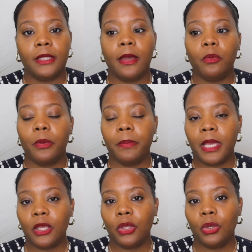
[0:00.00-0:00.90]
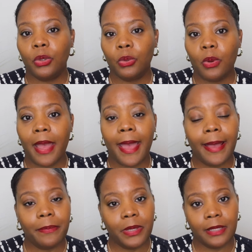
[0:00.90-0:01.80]
that will make you
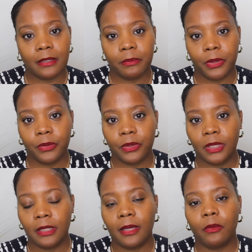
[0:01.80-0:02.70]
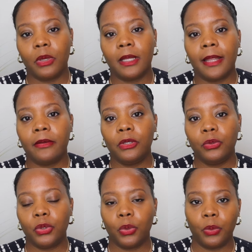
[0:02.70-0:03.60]
happy as a person, that would allow
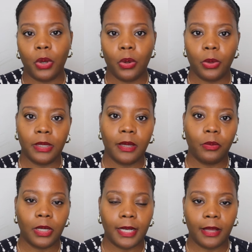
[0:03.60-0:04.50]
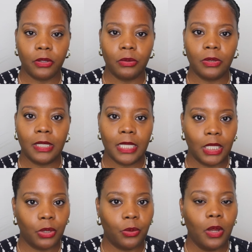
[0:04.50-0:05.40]
you to grow, and that would allow you to
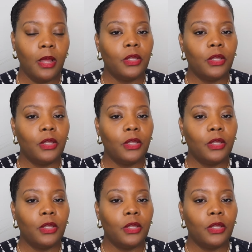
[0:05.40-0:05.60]
heal.